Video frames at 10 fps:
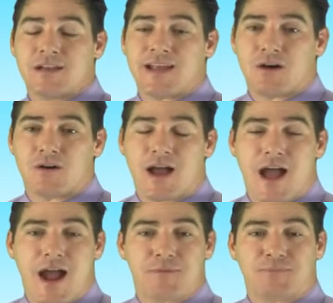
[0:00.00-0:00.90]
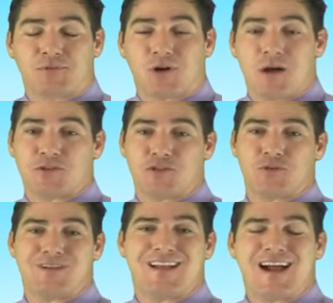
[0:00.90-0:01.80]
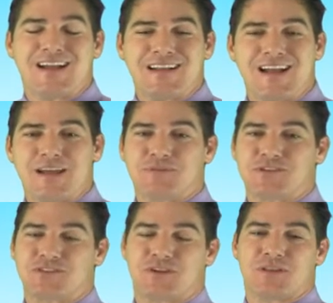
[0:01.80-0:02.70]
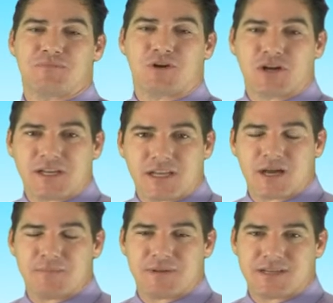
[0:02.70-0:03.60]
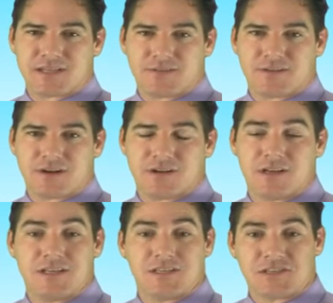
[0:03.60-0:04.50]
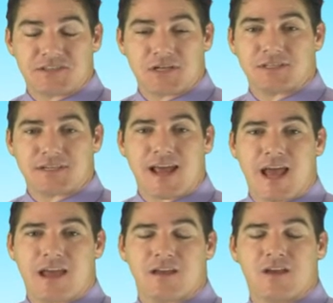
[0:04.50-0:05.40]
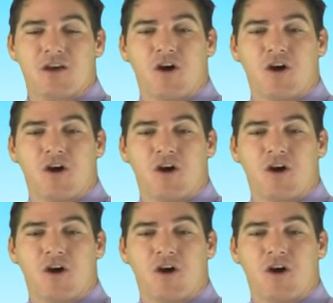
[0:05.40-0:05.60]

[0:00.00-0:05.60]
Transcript: Now, I promise you, 99% of the marketing companies out there still today